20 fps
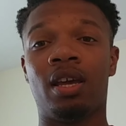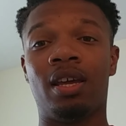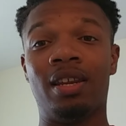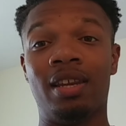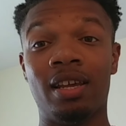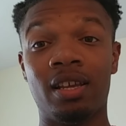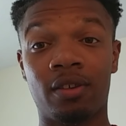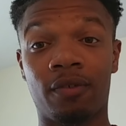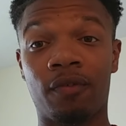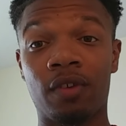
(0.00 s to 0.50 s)

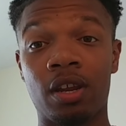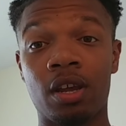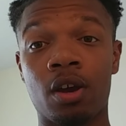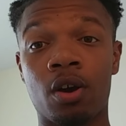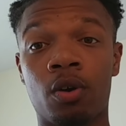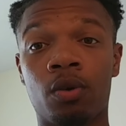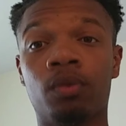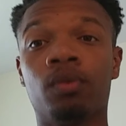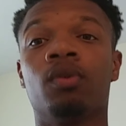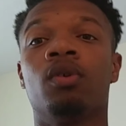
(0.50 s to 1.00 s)
in this
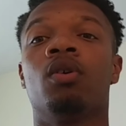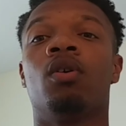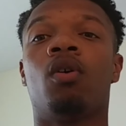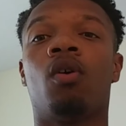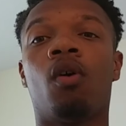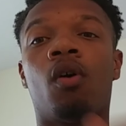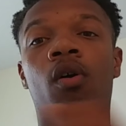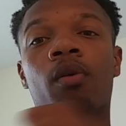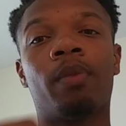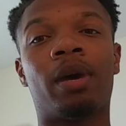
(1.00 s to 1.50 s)
video
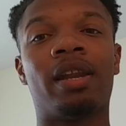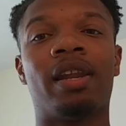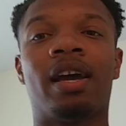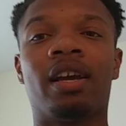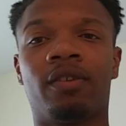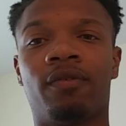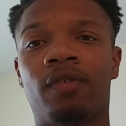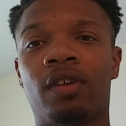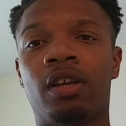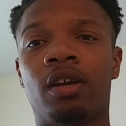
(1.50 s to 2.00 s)
or my
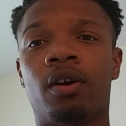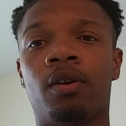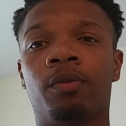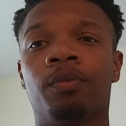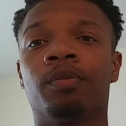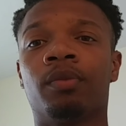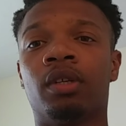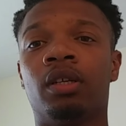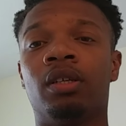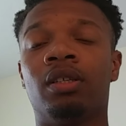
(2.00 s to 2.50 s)
next video.
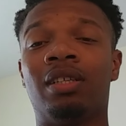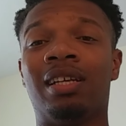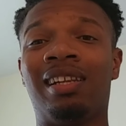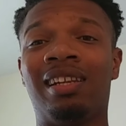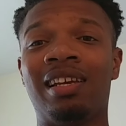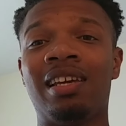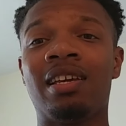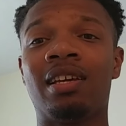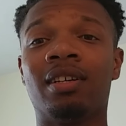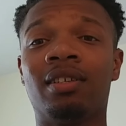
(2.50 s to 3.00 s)
The
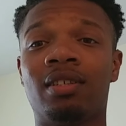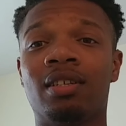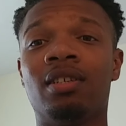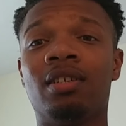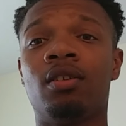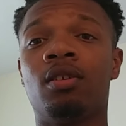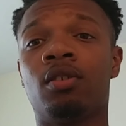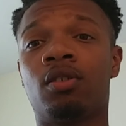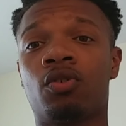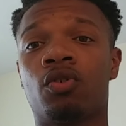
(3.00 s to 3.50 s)
link is in
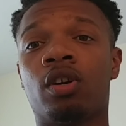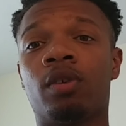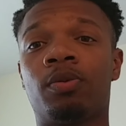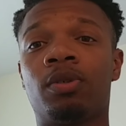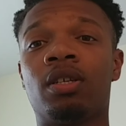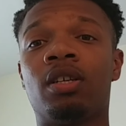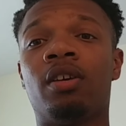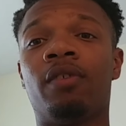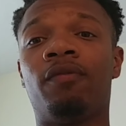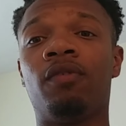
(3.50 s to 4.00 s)
the
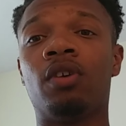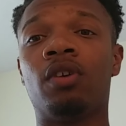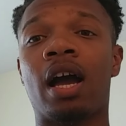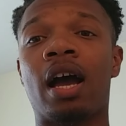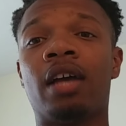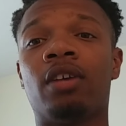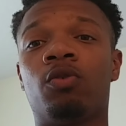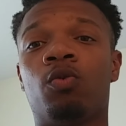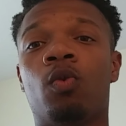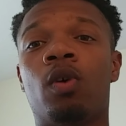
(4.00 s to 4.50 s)
description if you
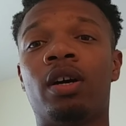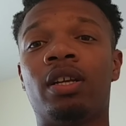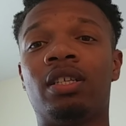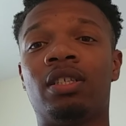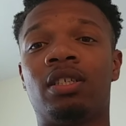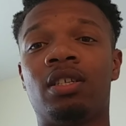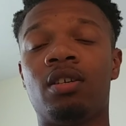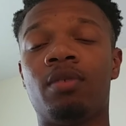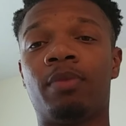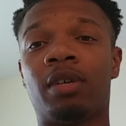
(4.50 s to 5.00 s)
guys want to
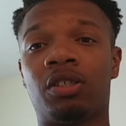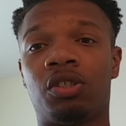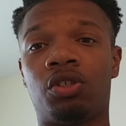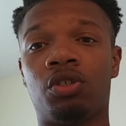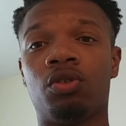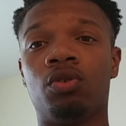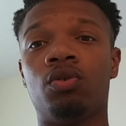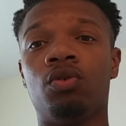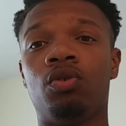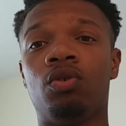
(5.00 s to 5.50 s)
see my
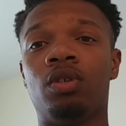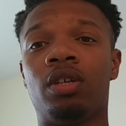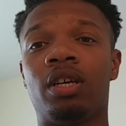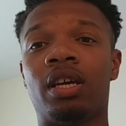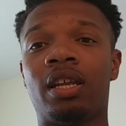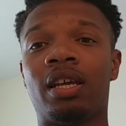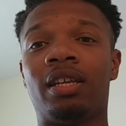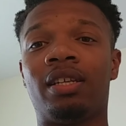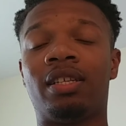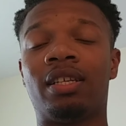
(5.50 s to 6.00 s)
shoe. You
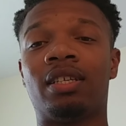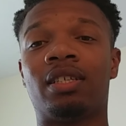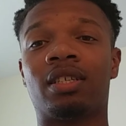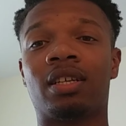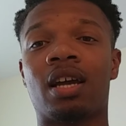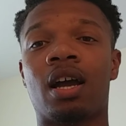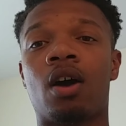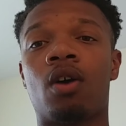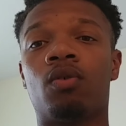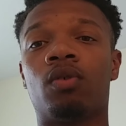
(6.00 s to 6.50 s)
get a
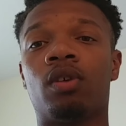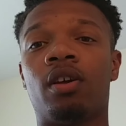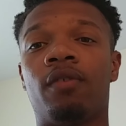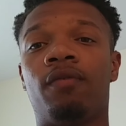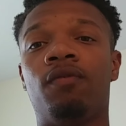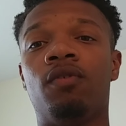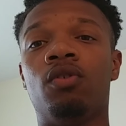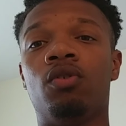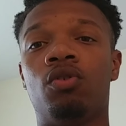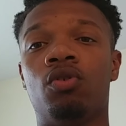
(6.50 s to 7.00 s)
discount
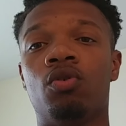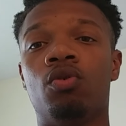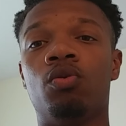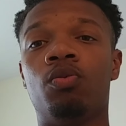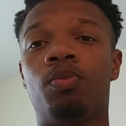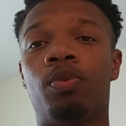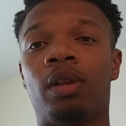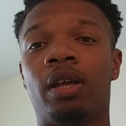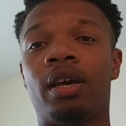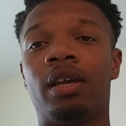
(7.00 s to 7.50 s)
if you do
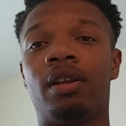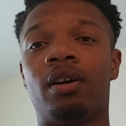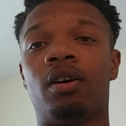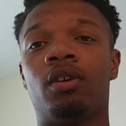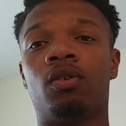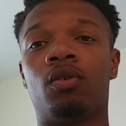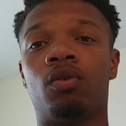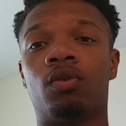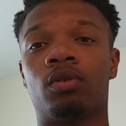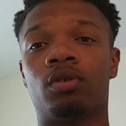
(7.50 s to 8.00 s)
plan
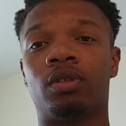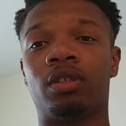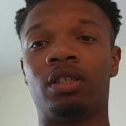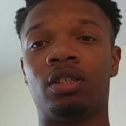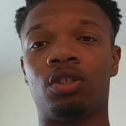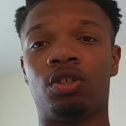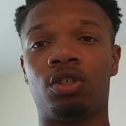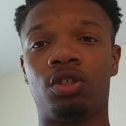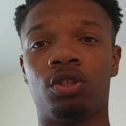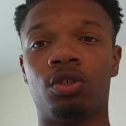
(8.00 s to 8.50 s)
on ordering
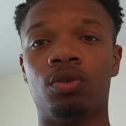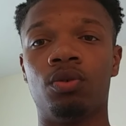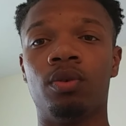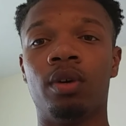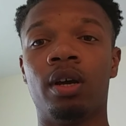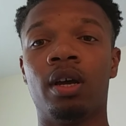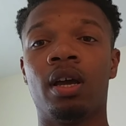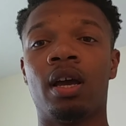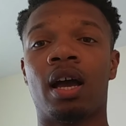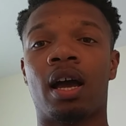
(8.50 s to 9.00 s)
the shoe.
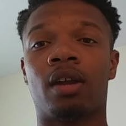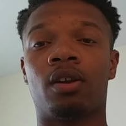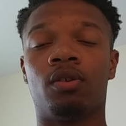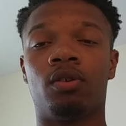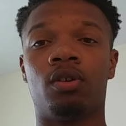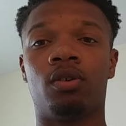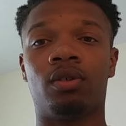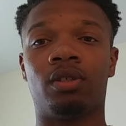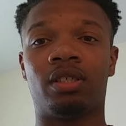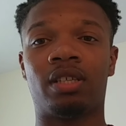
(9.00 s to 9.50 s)
I
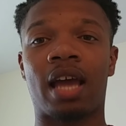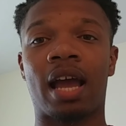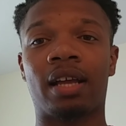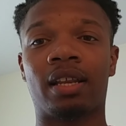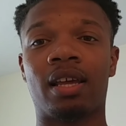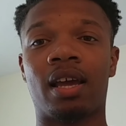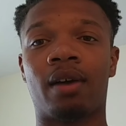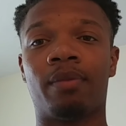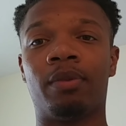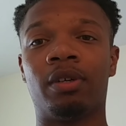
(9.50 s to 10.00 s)
don't know
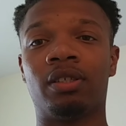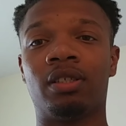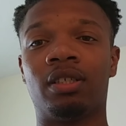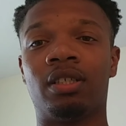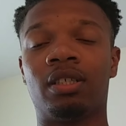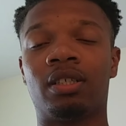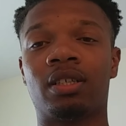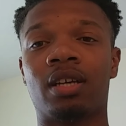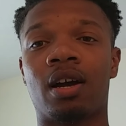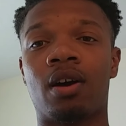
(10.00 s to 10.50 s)
exactly how much a
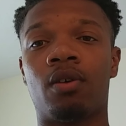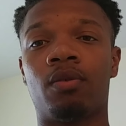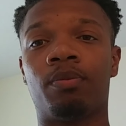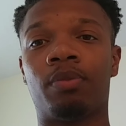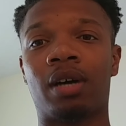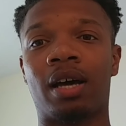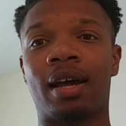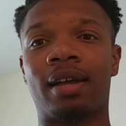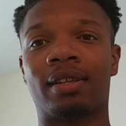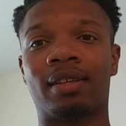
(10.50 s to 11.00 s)
discount,
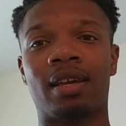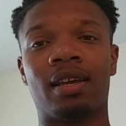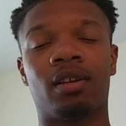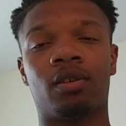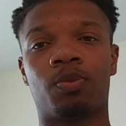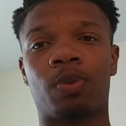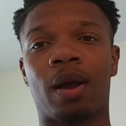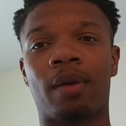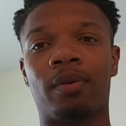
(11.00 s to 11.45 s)
but I think it's